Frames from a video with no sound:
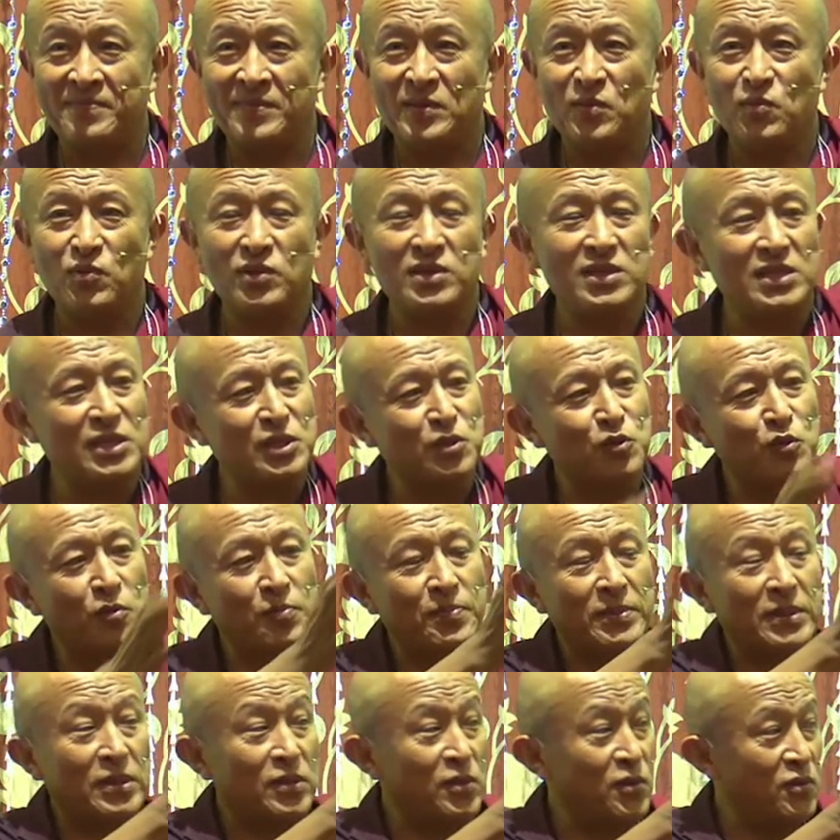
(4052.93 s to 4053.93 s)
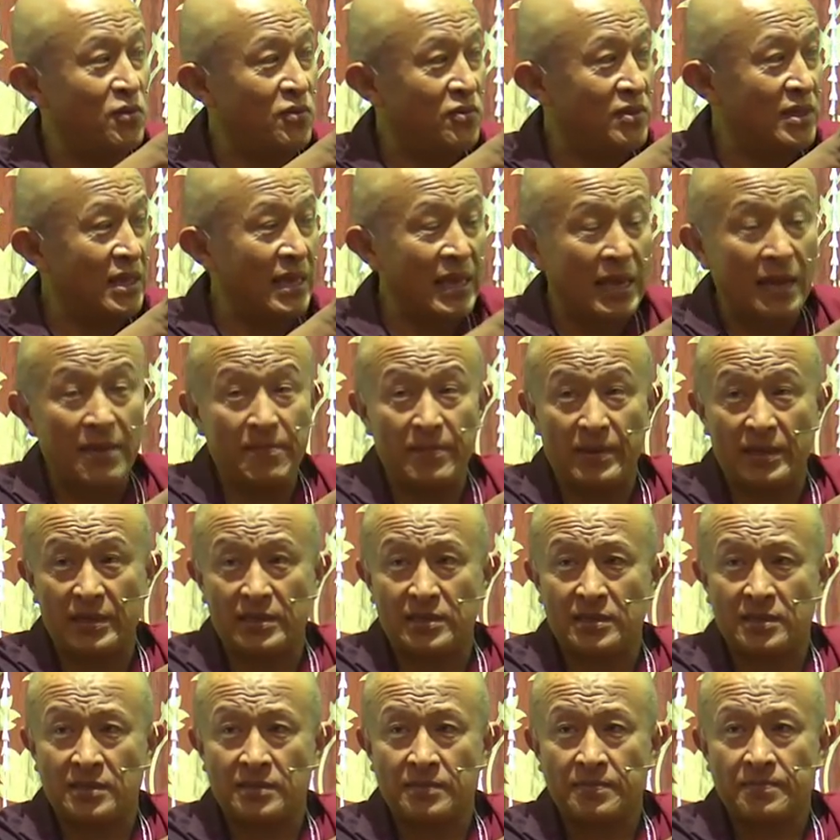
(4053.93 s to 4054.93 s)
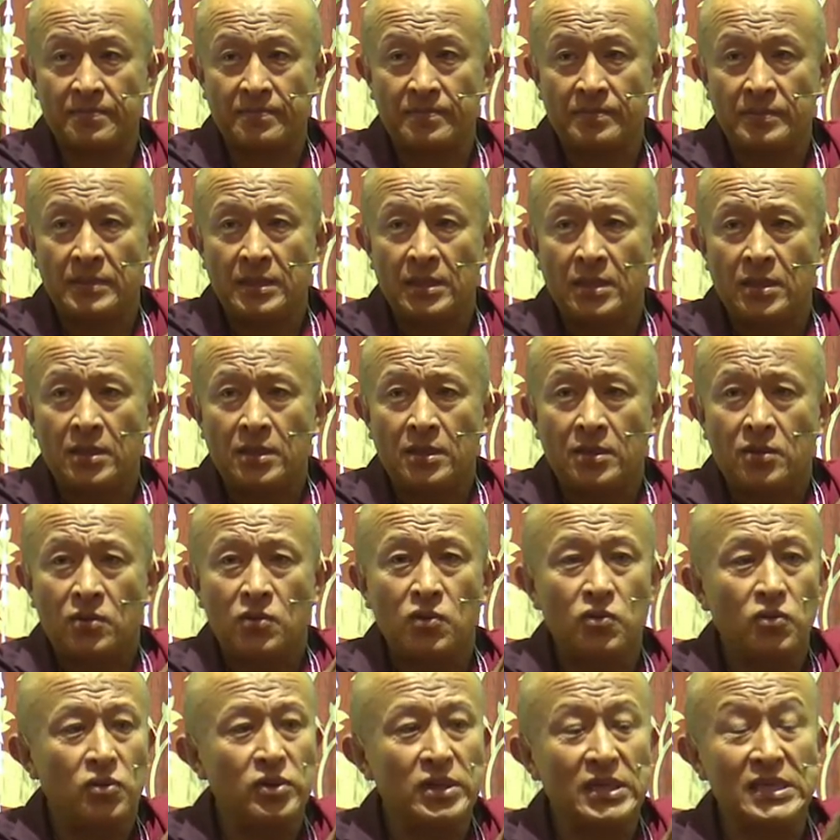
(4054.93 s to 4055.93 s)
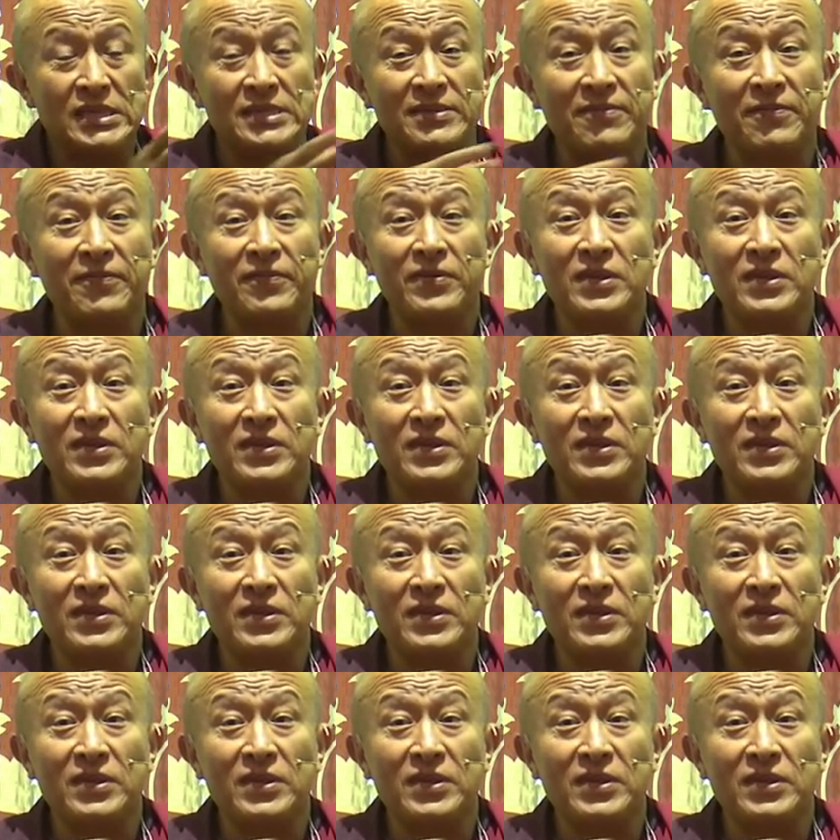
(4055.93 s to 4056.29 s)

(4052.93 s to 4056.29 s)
What is stopping you? The habit.Who is